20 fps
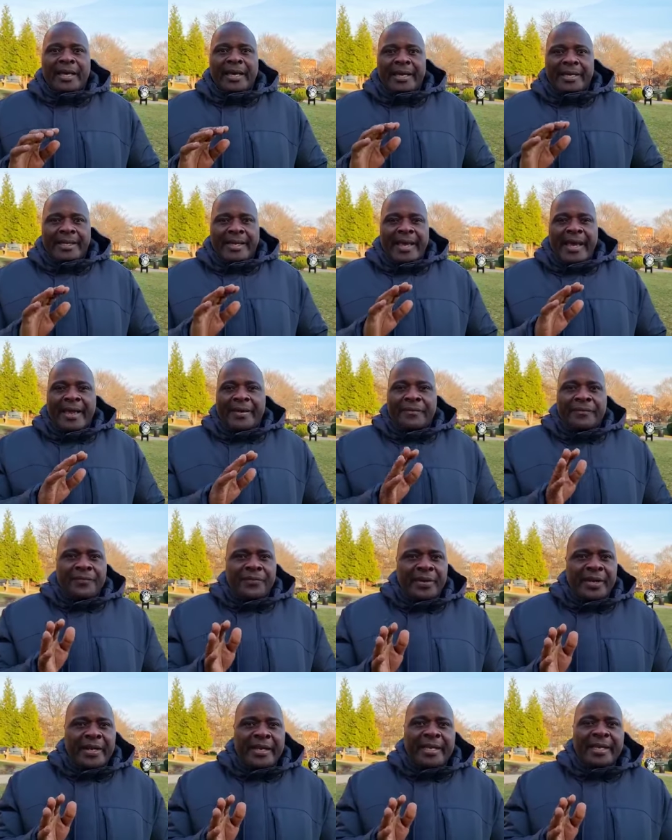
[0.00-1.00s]
And
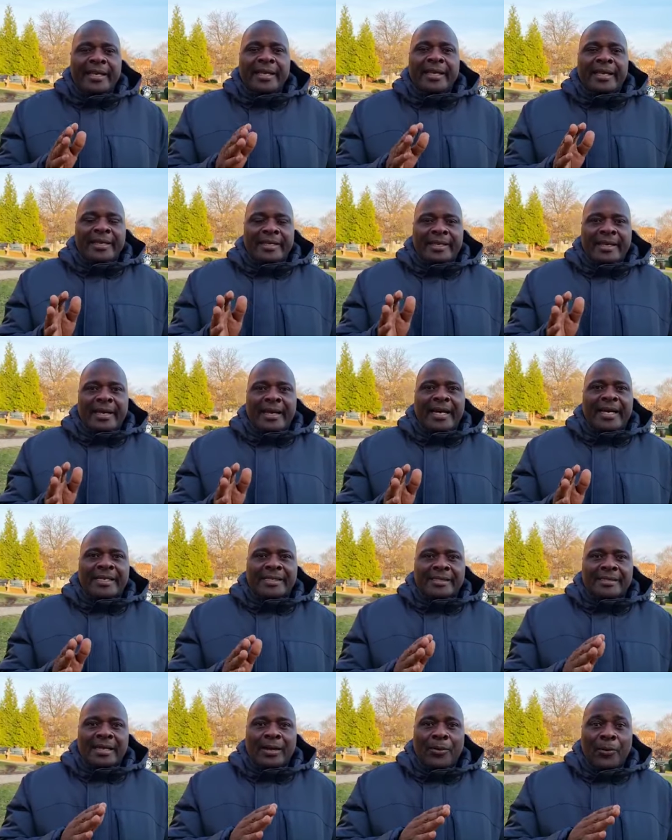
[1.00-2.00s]
every leader
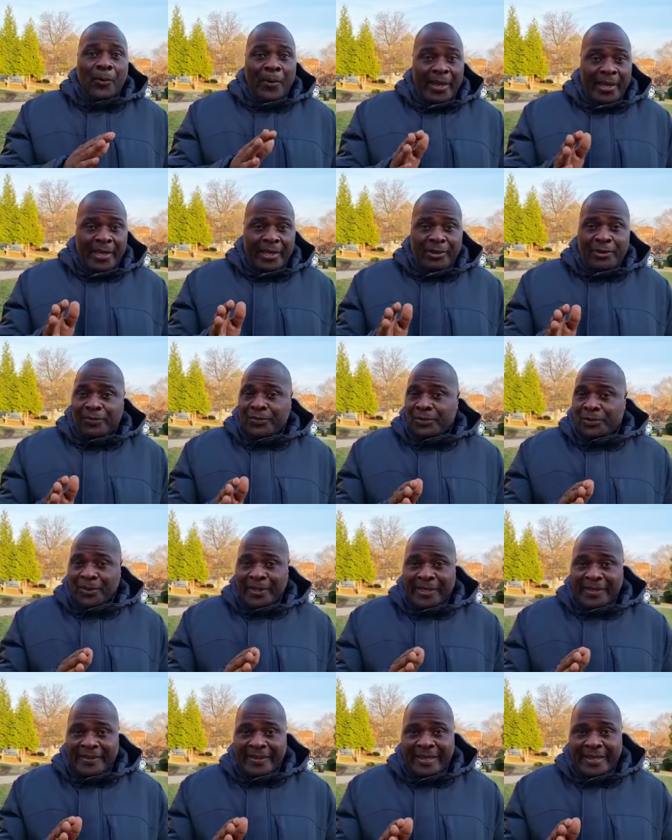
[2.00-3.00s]
has a way of
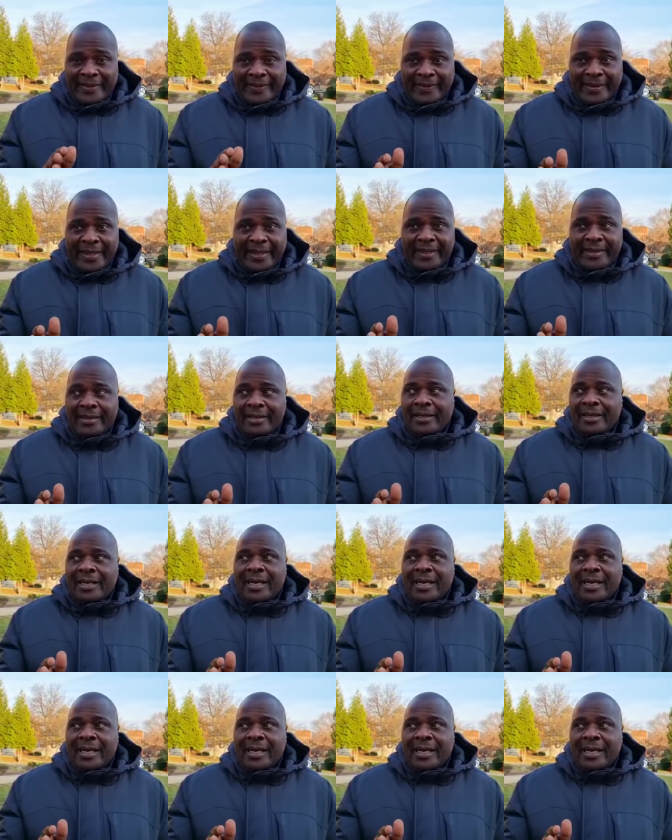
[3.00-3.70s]
doing their thing.